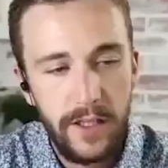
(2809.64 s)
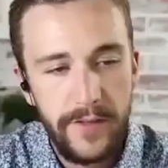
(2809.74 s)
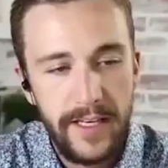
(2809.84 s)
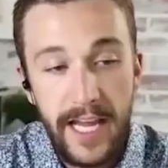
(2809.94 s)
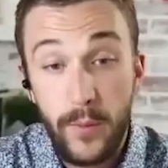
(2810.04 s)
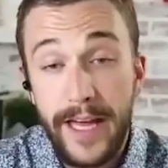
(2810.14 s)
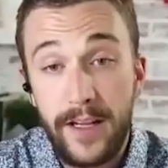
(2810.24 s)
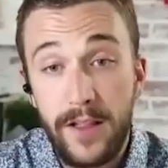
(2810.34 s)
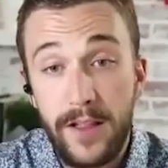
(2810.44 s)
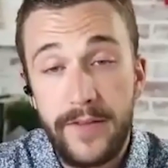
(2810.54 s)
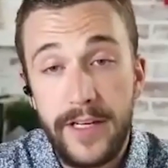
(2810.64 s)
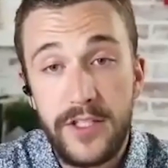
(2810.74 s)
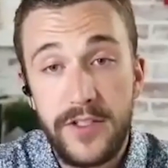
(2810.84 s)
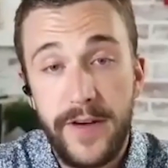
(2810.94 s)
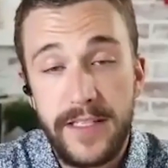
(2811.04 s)
Yeah, and we've had a lot of
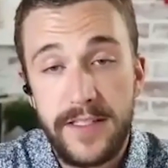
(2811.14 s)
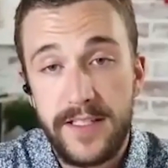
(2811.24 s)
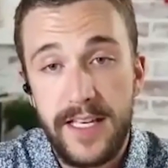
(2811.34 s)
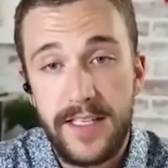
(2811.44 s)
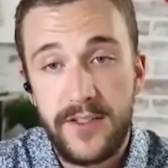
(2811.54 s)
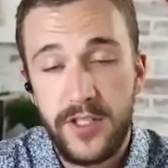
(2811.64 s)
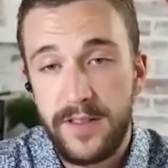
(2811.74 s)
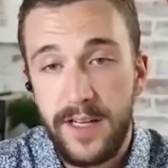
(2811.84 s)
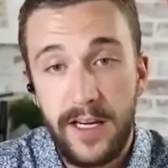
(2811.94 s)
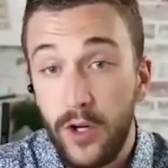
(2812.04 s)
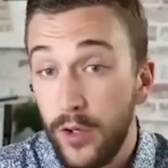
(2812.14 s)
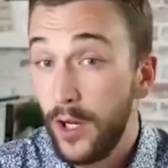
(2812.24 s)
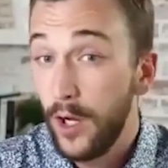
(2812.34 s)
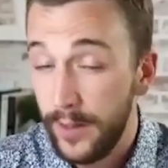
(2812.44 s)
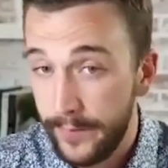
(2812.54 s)
agents find success just kind of cold
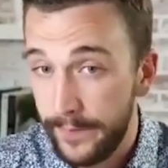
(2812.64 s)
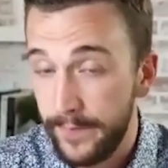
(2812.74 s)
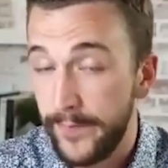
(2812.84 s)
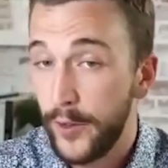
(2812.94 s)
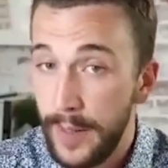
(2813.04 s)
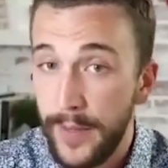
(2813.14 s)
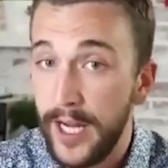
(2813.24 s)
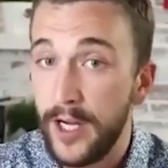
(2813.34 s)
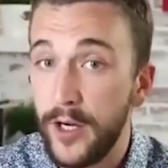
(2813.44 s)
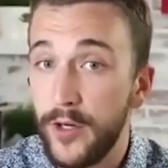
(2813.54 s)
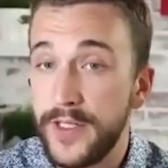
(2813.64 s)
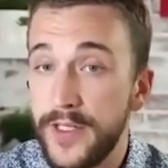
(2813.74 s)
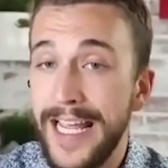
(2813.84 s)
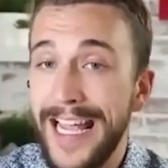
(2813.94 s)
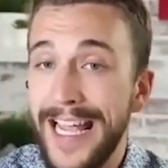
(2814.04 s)
calling for rent by owners
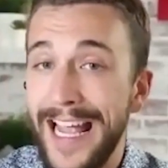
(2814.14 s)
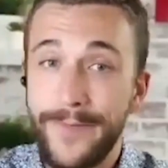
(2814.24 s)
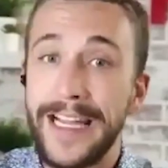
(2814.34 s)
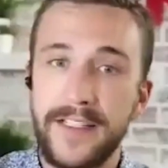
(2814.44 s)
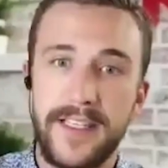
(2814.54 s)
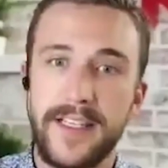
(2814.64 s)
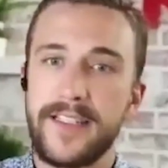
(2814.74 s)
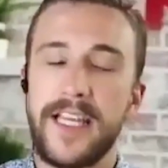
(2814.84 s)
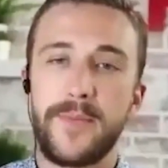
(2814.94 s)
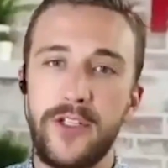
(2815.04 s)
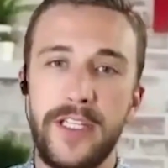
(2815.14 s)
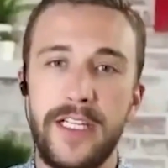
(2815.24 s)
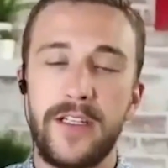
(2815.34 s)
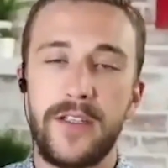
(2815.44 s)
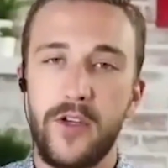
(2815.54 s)
and finding success
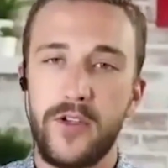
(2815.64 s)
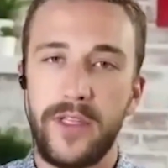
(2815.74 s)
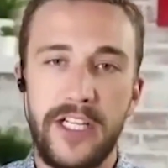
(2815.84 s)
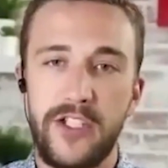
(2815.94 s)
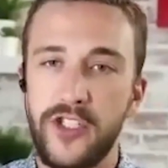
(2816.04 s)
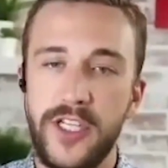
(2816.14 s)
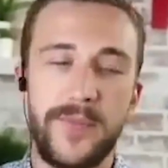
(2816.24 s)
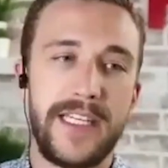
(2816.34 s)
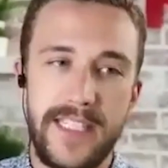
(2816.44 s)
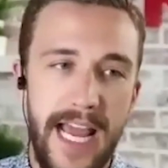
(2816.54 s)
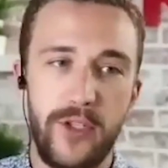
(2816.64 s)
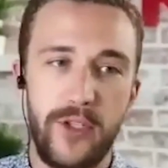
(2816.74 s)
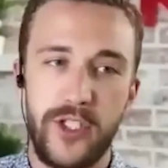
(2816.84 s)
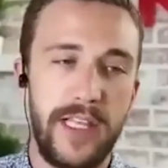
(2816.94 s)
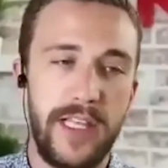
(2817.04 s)
building those relationships and
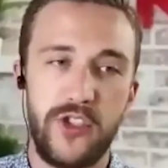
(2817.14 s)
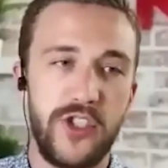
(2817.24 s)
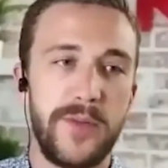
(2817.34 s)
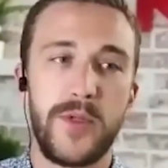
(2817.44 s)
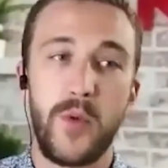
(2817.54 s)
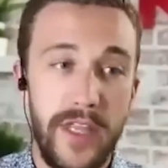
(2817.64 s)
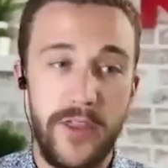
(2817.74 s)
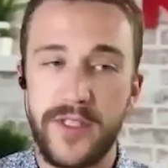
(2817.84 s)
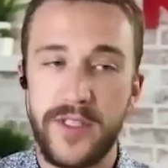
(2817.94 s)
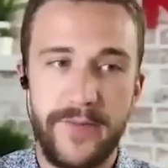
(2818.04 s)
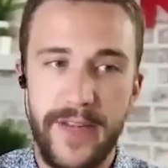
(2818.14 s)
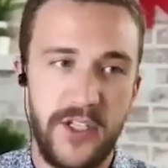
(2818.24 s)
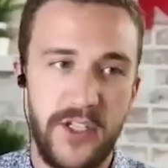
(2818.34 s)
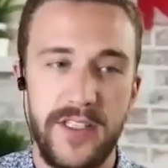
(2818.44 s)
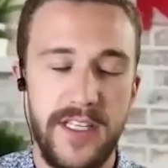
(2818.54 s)
establishing relationships with those
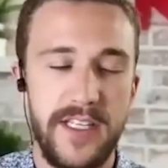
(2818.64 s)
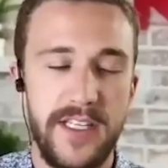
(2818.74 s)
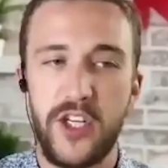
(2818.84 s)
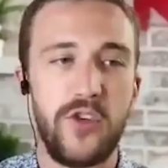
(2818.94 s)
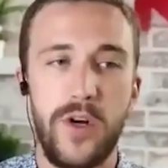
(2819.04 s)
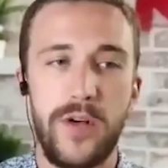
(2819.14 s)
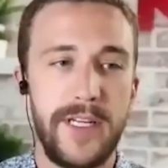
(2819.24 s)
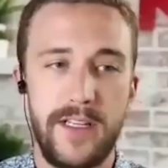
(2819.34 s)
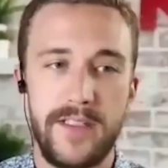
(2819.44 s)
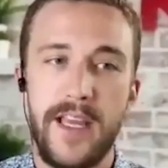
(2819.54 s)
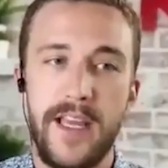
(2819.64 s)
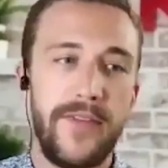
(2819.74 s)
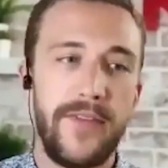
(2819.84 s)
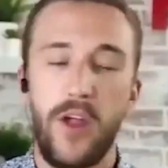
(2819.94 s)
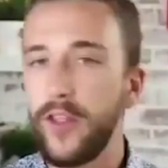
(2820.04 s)
investors is a huge one because
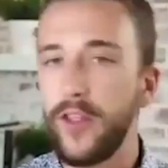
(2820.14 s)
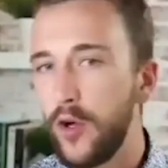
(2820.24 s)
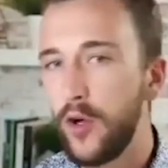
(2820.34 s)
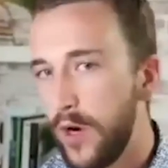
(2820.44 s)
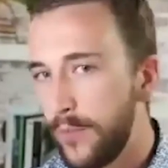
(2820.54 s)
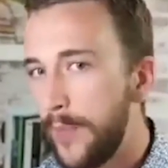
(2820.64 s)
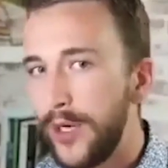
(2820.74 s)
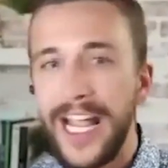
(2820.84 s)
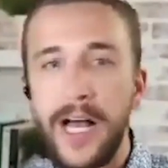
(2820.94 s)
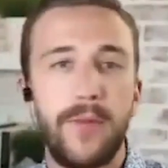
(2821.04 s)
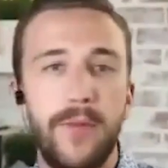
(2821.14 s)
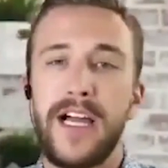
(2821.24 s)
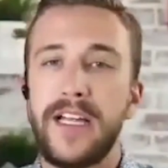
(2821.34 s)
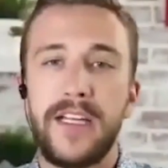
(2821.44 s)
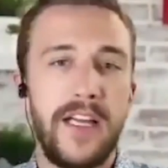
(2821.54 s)
they'll unload one property help them
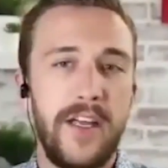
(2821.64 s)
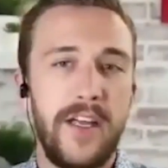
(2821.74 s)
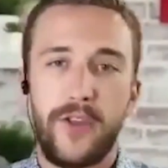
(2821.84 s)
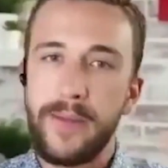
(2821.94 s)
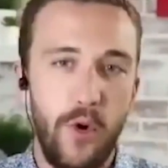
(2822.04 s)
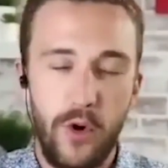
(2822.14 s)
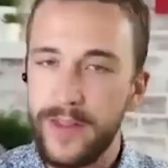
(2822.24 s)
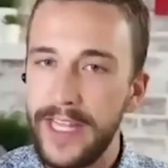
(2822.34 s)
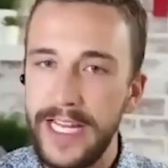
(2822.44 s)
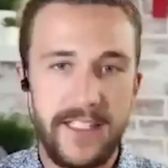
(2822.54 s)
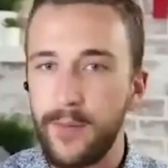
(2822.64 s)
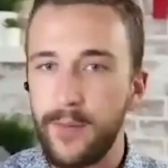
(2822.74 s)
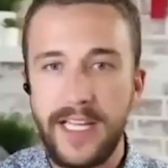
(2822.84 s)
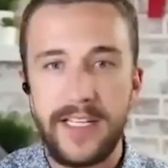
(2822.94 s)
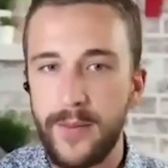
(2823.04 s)
buy three more they can double
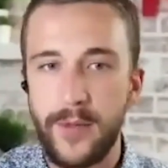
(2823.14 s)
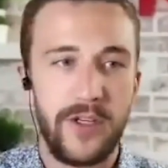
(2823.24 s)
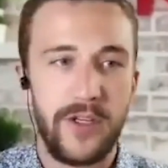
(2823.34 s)
end some of those